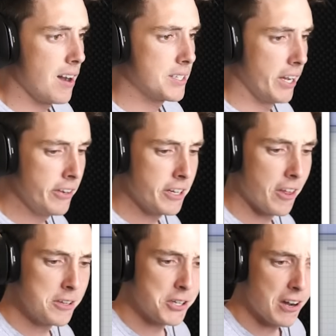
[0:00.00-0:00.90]
I tell you,
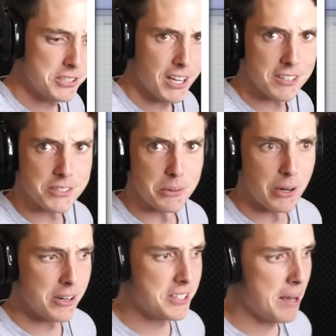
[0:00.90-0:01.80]
those ice guns do a
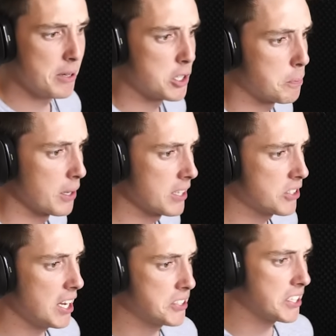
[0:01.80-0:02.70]
lot of damage. But let's
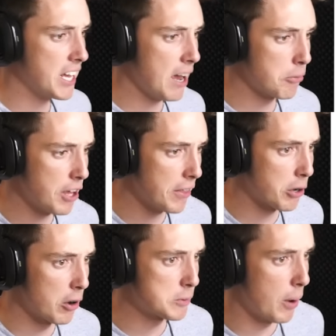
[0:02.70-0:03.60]
test it again without the
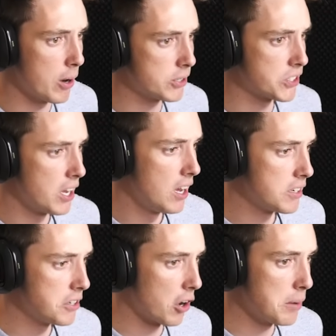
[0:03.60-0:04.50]
crossbows
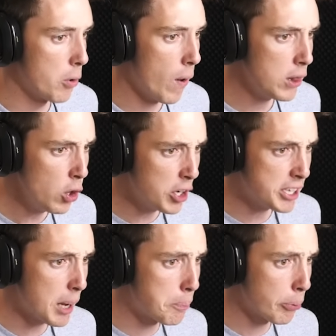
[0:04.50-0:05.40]
to knock him away. Look
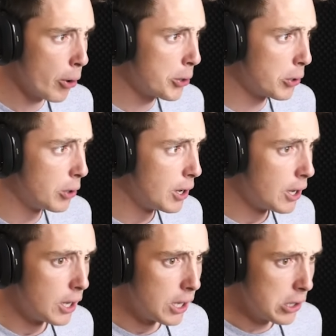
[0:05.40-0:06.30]
at that brutal.
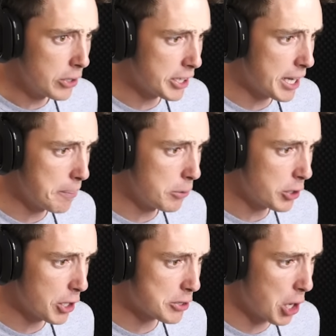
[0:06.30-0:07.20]
Look at that.
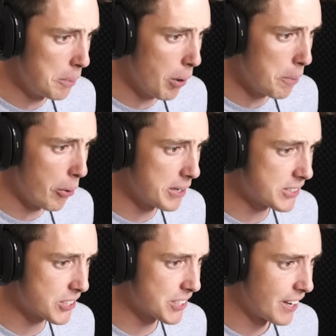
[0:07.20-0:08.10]
Look at those combo
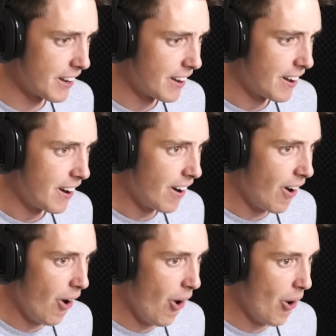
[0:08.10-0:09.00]
points.
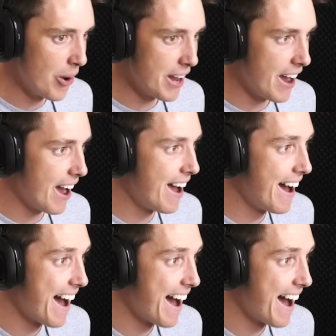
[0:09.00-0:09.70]
Oh, yeah.